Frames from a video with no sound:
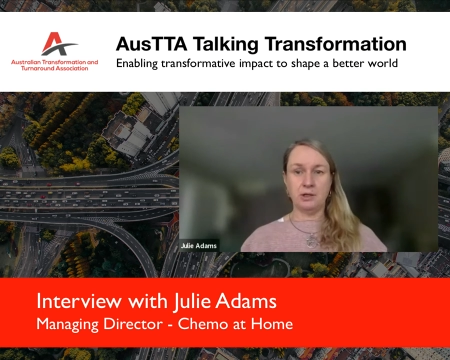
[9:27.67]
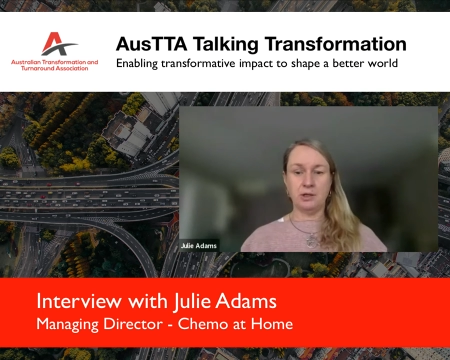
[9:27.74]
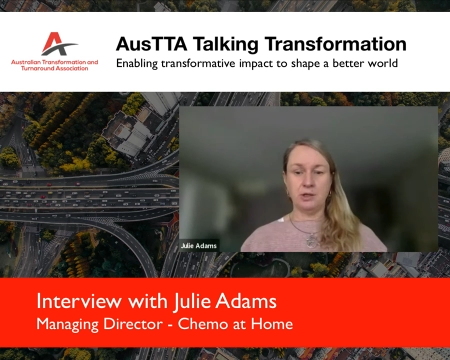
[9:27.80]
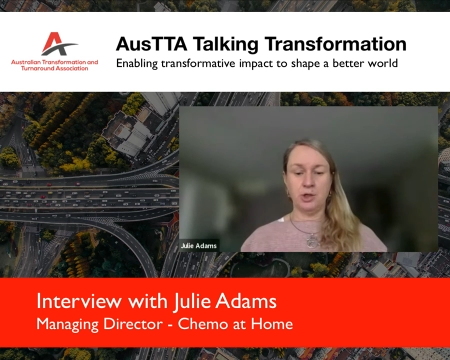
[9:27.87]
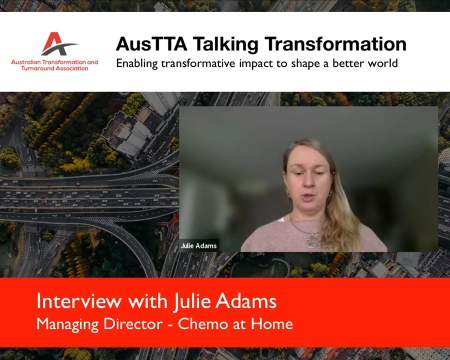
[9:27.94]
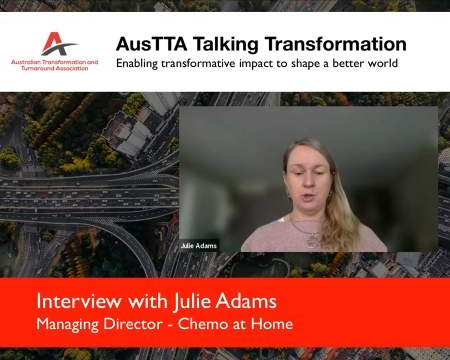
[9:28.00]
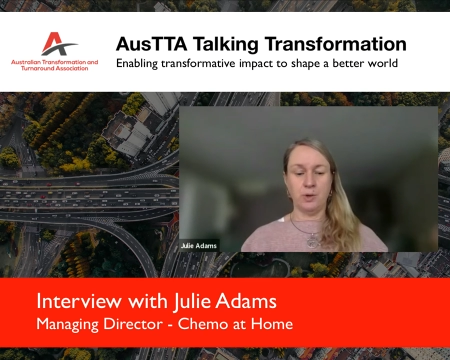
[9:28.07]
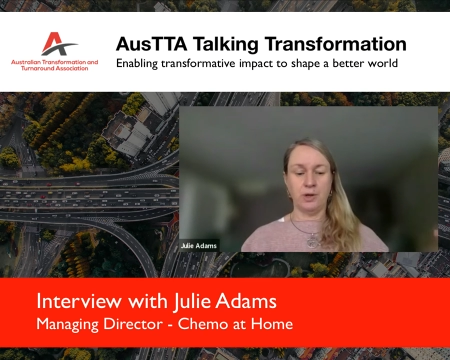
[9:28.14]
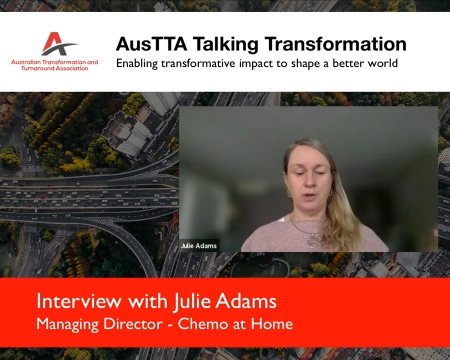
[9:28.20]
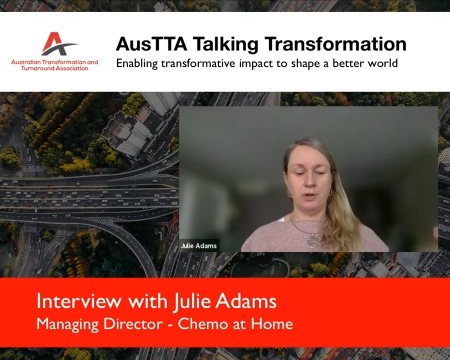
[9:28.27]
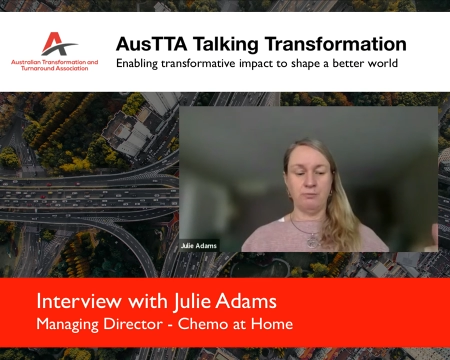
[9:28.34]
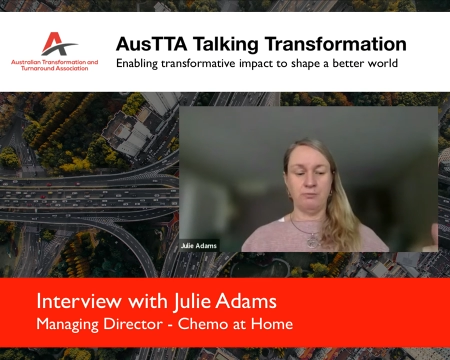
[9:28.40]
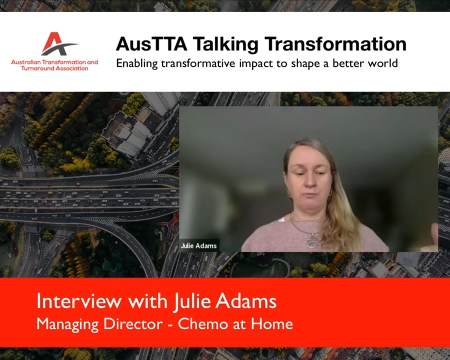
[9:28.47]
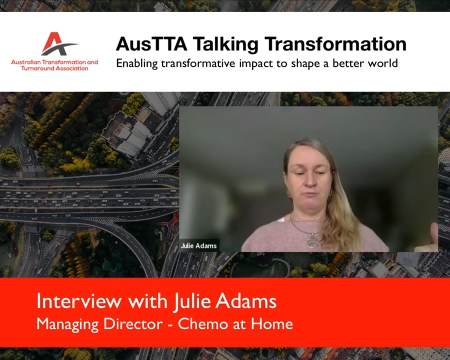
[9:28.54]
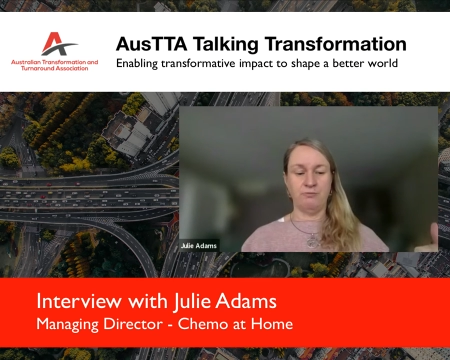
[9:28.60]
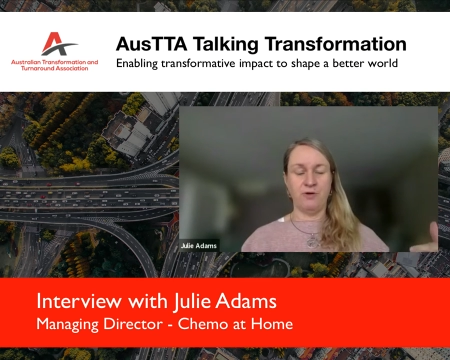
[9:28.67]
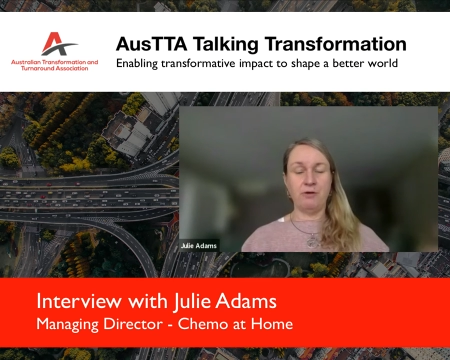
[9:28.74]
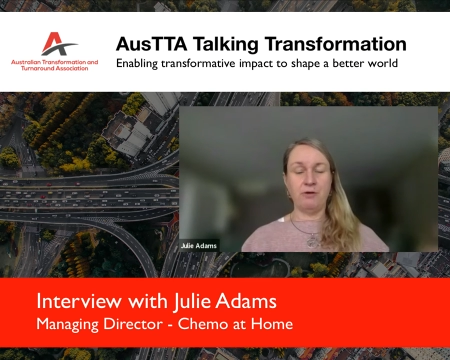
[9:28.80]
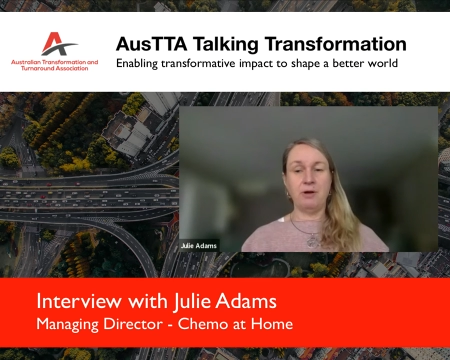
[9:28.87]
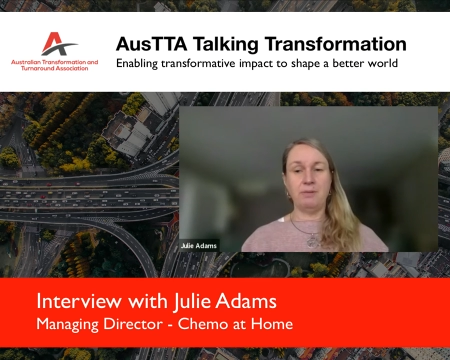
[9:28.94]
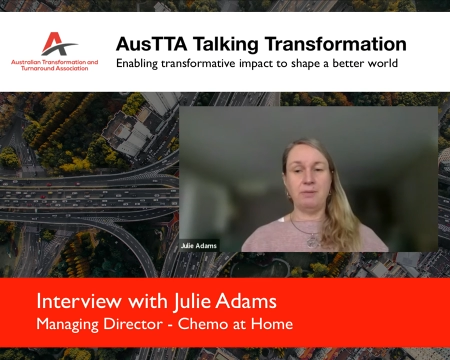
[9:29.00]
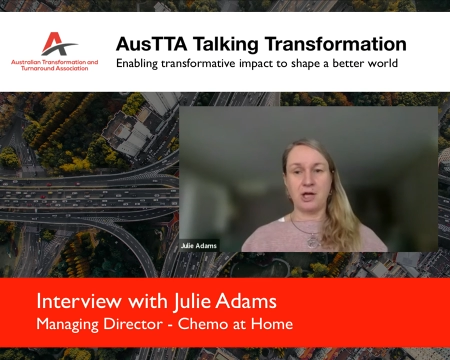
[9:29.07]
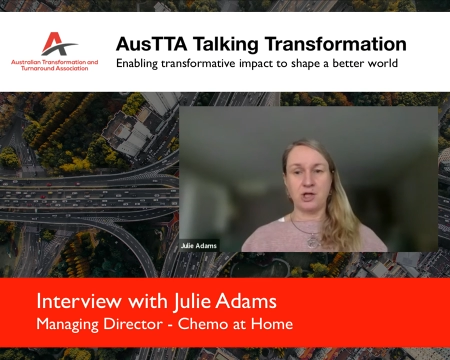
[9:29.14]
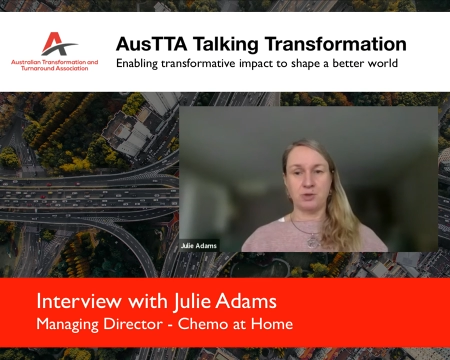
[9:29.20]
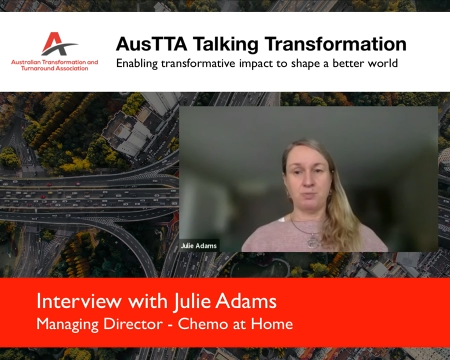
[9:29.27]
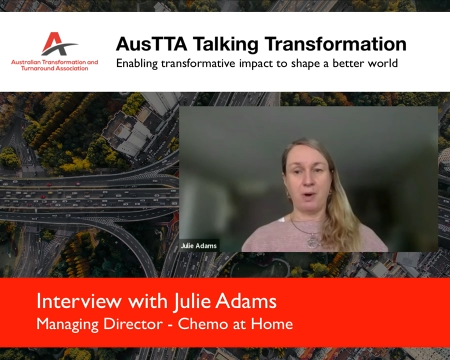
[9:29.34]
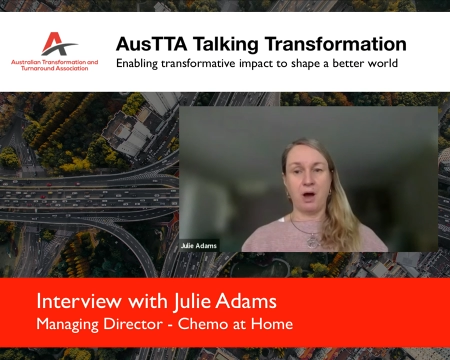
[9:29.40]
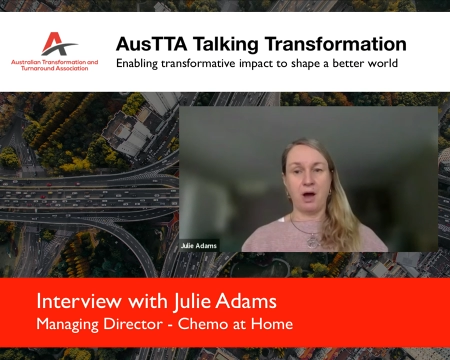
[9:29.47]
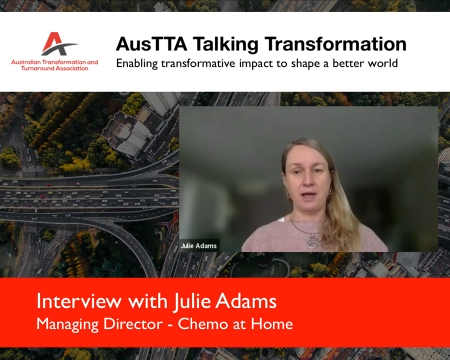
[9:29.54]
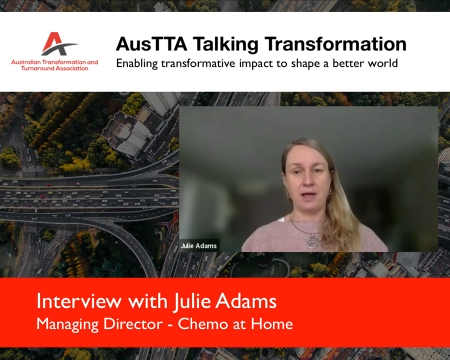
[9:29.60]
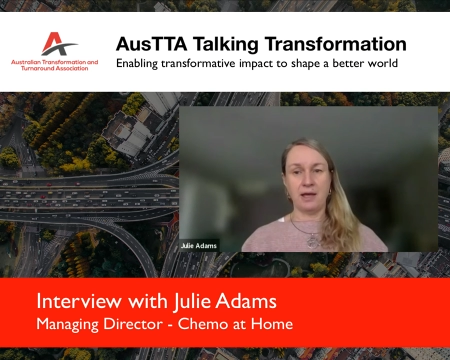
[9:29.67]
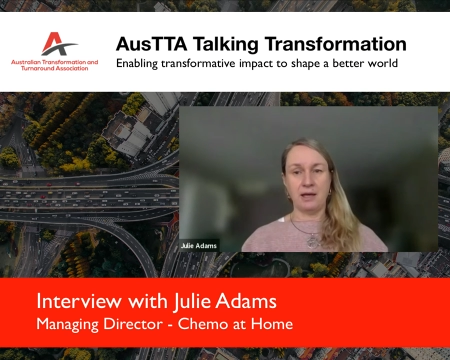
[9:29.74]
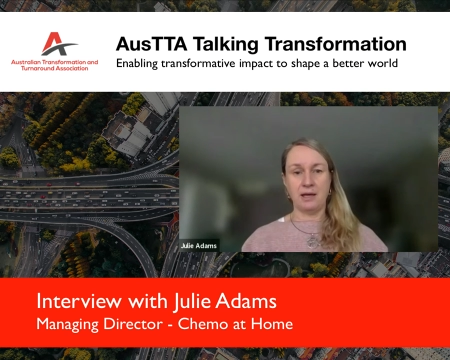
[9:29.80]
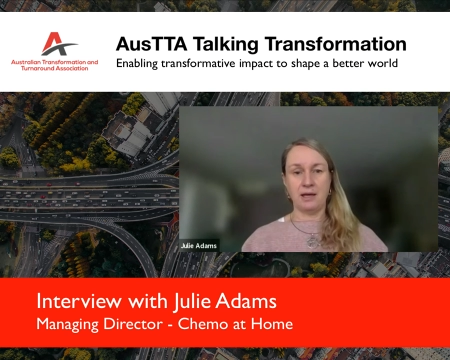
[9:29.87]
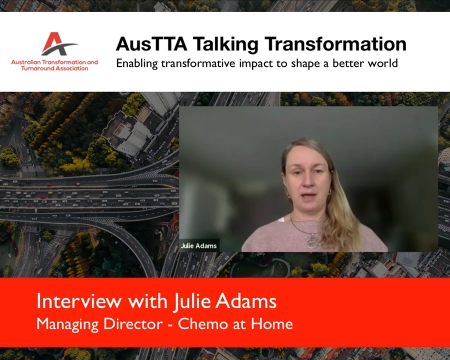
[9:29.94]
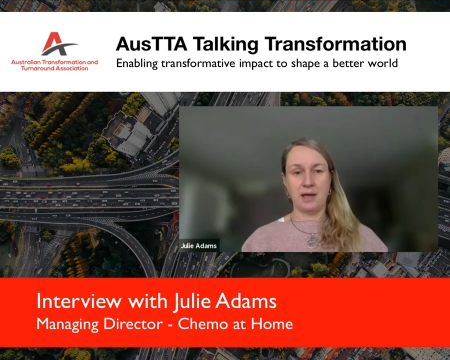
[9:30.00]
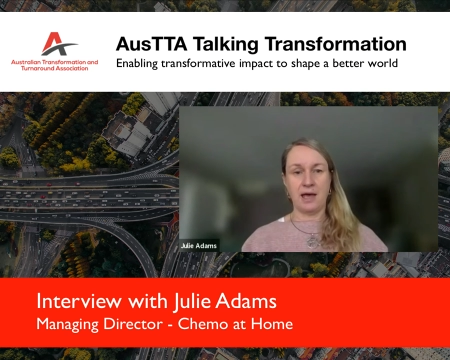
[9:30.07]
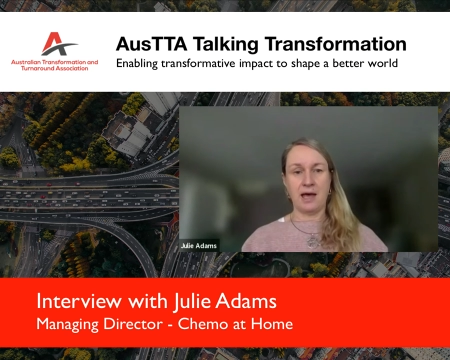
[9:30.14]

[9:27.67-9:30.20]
you were very much buying